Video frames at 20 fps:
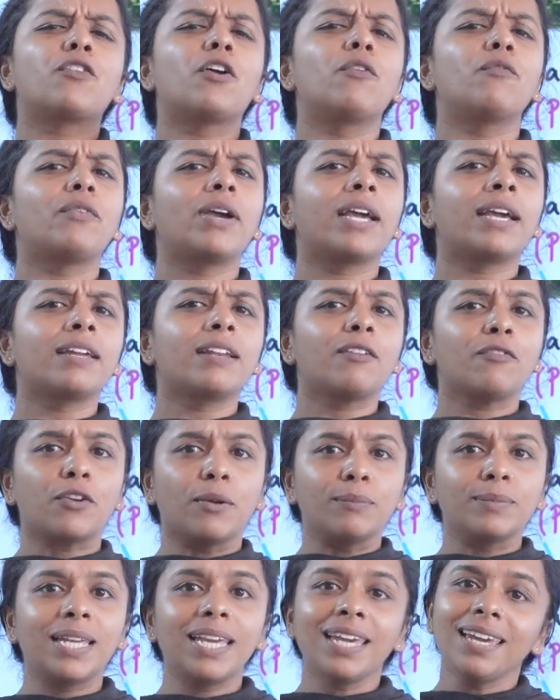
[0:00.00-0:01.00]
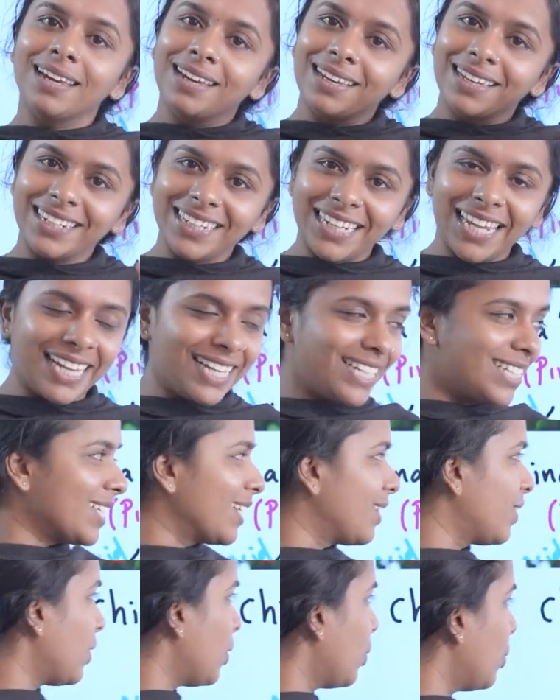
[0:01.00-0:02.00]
from where? From the nature.